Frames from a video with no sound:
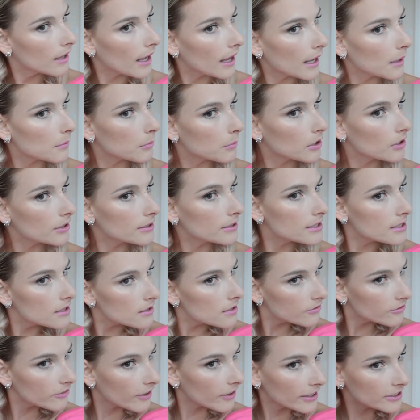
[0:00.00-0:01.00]
and pull it to
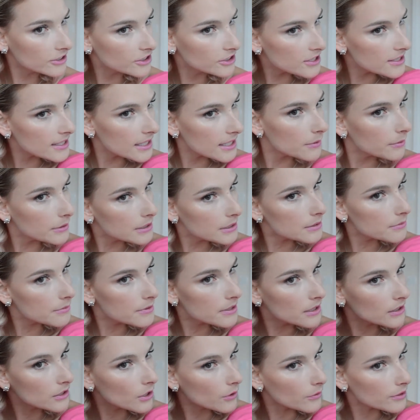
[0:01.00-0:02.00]
the front just like we did with
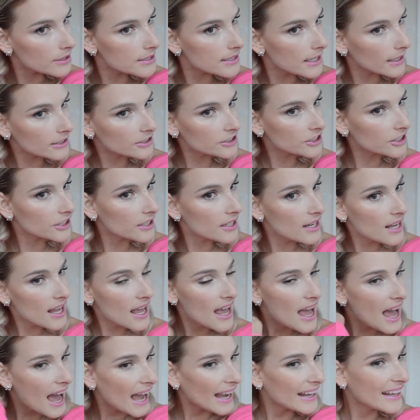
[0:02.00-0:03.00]
the lower section.
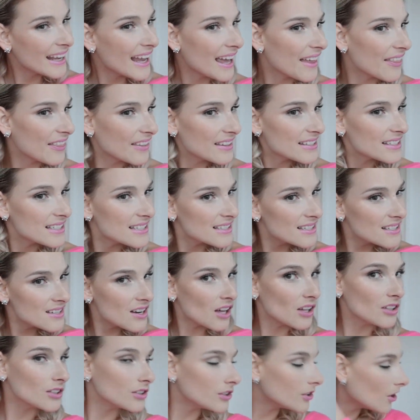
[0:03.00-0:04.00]
Again, this isn't
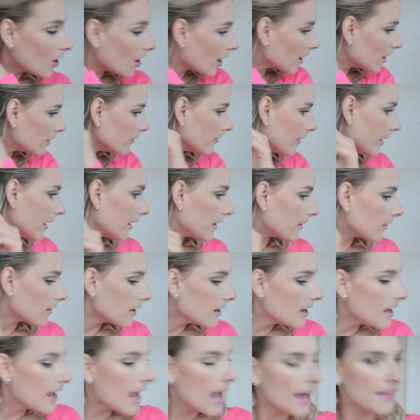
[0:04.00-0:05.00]
a lot of hair.
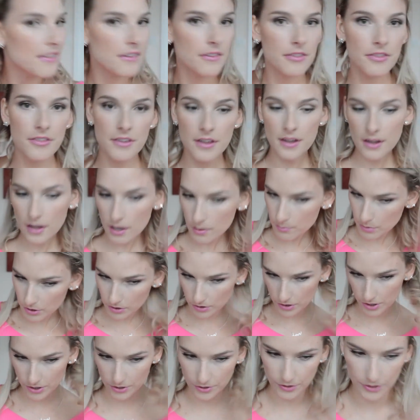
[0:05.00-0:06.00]
And the thing
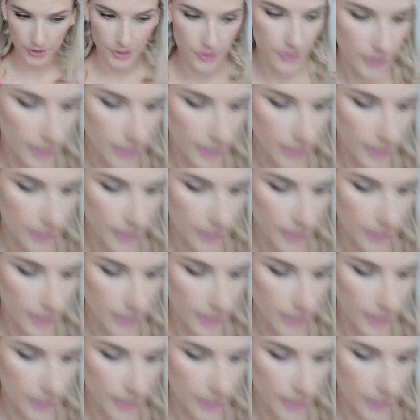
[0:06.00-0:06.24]
about curling your